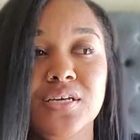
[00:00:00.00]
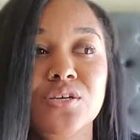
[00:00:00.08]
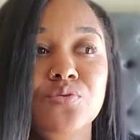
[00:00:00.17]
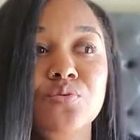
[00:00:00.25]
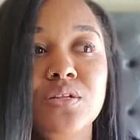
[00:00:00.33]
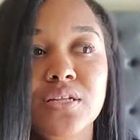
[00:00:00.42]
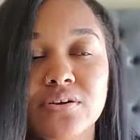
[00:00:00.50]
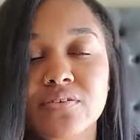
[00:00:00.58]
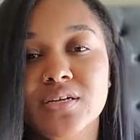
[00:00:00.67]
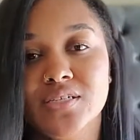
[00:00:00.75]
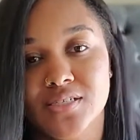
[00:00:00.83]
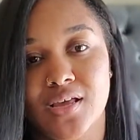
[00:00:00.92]
You
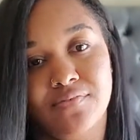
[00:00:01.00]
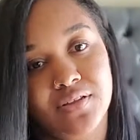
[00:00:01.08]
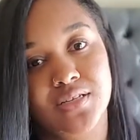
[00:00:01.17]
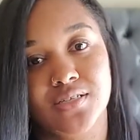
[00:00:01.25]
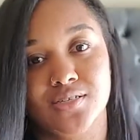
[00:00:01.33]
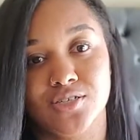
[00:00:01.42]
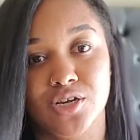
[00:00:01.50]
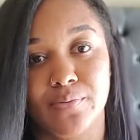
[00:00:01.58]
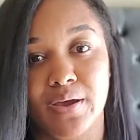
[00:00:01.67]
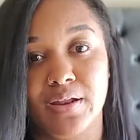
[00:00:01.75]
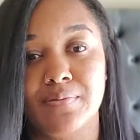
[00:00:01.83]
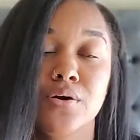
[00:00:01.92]
literally just have to listen to your
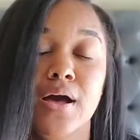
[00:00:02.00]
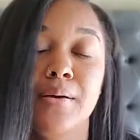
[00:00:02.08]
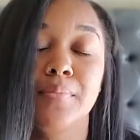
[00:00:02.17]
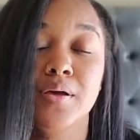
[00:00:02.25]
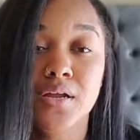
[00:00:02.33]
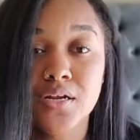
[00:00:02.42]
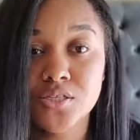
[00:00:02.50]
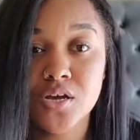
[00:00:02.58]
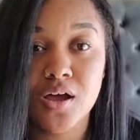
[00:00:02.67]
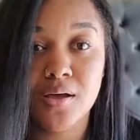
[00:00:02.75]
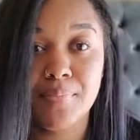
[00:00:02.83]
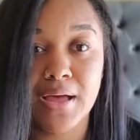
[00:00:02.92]
body. I'm gonna
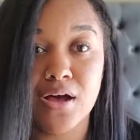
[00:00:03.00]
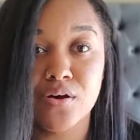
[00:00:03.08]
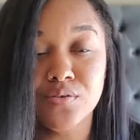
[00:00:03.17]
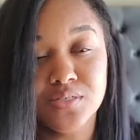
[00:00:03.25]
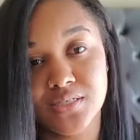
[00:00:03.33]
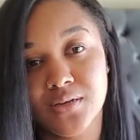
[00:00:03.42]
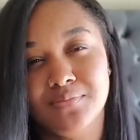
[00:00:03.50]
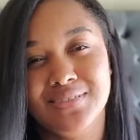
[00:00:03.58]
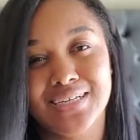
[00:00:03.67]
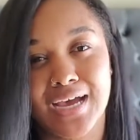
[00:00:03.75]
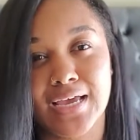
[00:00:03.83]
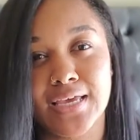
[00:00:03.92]
talk about some
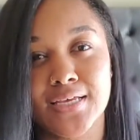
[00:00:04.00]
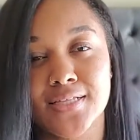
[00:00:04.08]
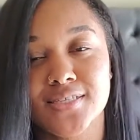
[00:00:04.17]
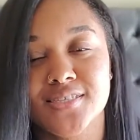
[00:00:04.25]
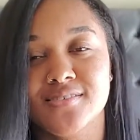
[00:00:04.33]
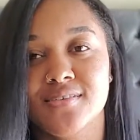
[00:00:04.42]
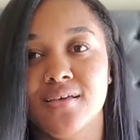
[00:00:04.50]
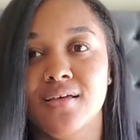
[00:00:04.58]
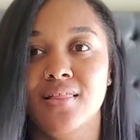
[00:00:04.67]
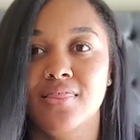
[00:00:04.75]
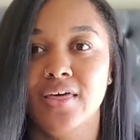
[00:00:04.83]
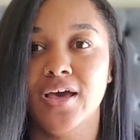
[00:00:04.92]
diets
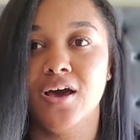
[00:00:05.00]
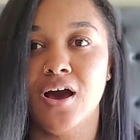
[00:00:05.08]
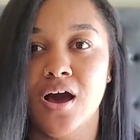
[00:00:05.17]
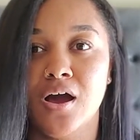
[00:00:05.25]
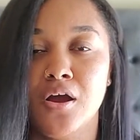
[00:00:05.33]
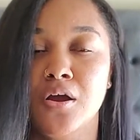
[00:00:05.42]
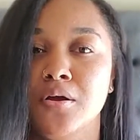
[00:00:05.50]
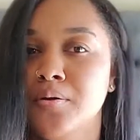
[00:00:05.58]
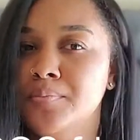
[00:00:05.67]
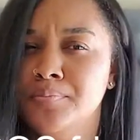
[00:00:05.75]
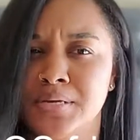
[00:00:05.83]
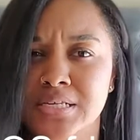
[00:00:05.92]
that are
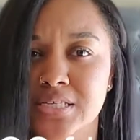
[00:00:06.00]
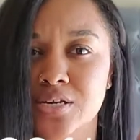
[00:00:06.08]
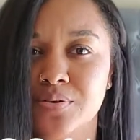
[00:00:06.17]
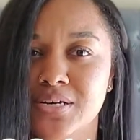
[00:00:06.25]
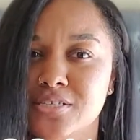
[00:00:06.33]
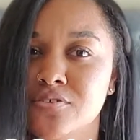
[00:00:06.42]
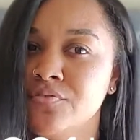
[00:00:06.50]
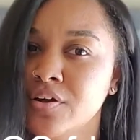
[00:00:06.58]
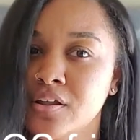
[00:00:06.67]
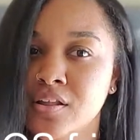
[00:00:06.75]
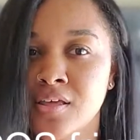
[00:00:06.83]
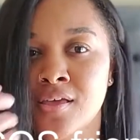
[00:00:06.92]
PCOS
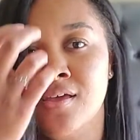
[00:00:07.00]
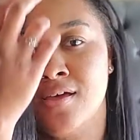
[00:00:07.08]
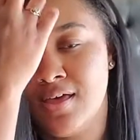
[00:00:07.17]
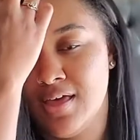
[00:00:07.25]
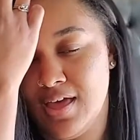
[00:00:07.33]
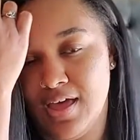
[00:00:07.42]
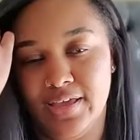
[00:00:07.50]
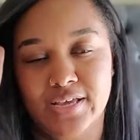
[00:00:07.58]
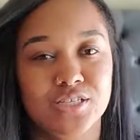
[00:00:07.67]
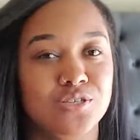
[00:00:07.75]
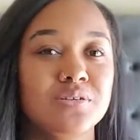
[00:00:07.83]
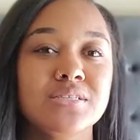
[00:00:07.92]
friendly, I
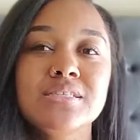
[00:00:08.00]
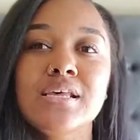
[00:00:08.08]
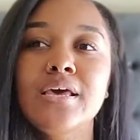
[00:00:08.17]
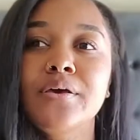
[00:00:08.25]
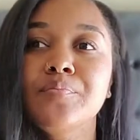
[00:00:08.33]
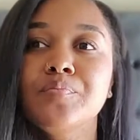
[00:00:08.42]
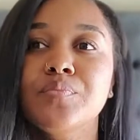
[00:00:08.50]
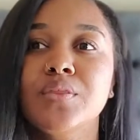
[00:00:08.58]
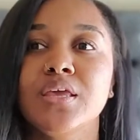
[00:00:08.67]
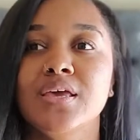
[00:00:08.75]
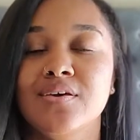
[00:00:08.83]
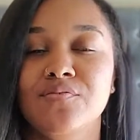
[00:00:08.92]
guess you could say,
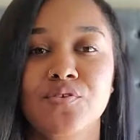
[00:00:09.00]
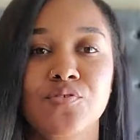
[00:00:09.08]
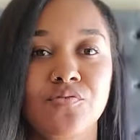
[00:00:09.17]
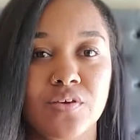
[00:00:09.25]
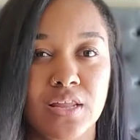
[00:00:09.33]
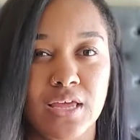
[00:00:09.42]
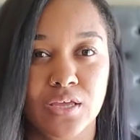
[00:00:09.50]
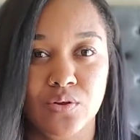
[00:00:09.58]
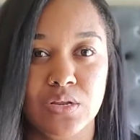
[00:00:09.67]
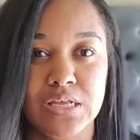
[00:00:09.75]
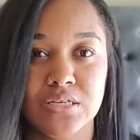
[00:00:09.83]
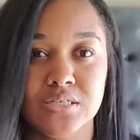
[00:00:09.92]
if you feel like you
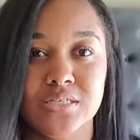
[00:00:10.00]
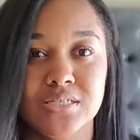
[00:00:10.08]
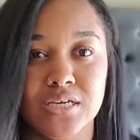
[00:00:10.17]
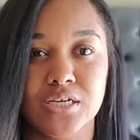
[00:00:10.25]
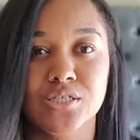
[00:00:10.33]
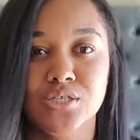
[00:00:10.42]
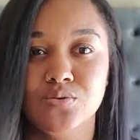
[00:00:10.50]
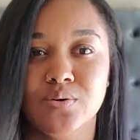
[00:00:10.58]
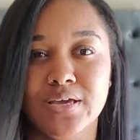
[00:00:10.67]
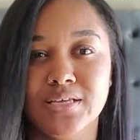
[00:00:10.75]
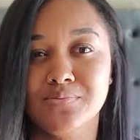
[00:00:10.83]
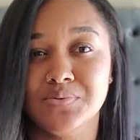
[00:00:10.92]
need to stick to
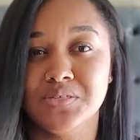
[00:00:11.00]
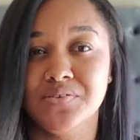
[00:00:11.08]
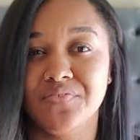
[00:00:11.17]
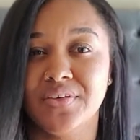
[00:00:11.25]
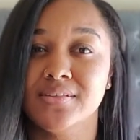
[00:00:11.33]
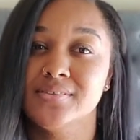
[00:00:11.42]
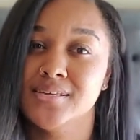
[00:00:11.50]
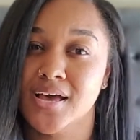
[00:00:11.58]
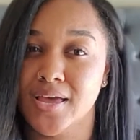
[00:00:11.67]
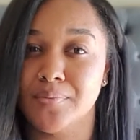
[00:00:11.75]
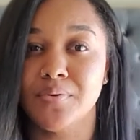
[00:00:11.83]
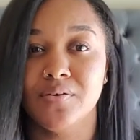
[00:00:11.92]
a specific
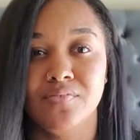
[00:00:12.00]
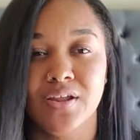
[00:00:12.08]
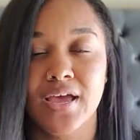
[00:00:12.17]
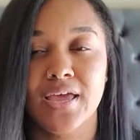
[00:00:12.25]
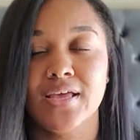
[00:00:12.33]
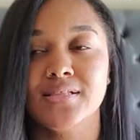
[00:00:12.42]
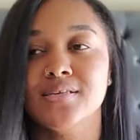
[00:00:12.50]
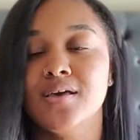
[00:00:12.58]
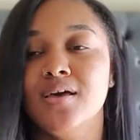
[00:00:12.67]
type of diet.